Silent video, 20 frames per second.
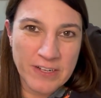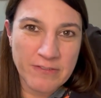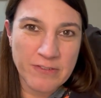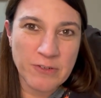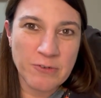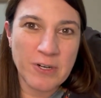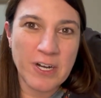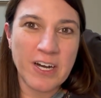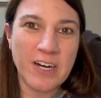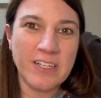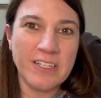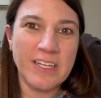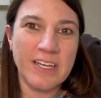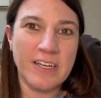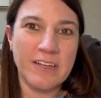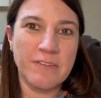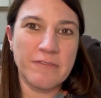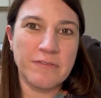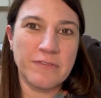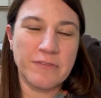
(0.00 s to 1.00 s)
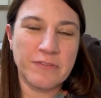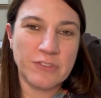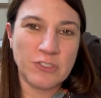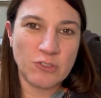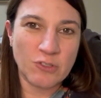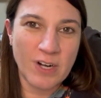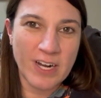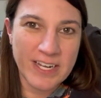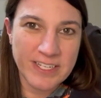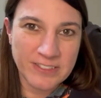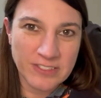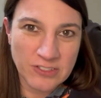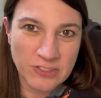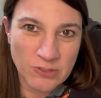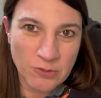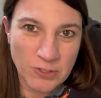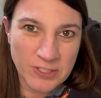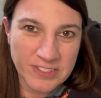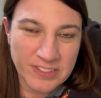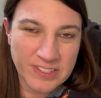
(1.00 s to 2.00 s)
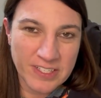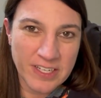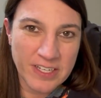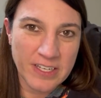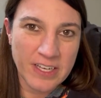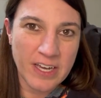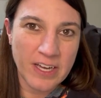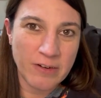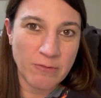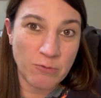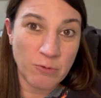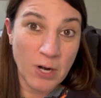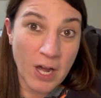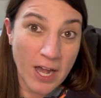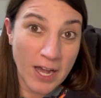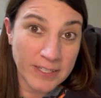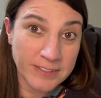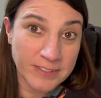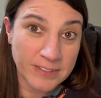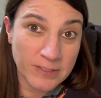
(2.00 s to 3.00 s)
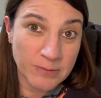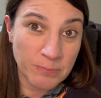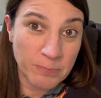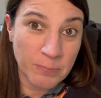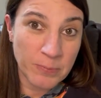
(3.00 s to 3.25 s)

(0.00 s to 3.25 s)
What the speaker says: of you all have tried sourcing at Ross,